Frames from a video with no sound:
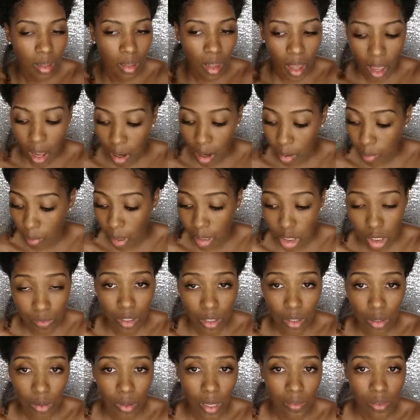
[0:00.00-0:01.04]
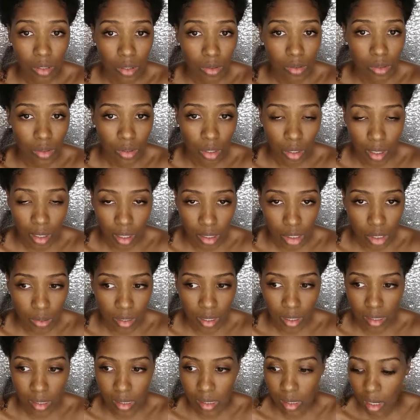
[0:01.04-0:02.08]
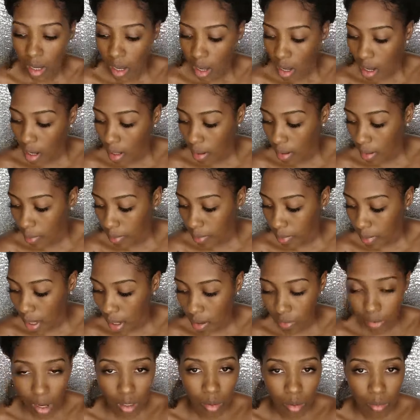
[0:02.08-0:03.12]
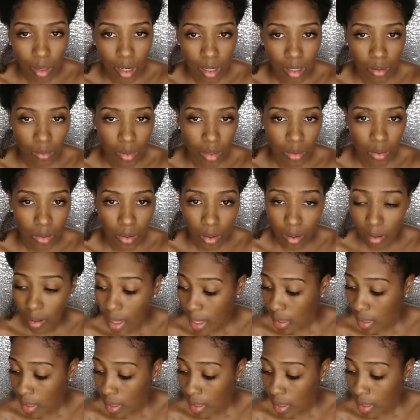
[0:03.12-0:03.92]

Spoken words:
much of it you have to use on your hair strands, how to follow behind with the oil.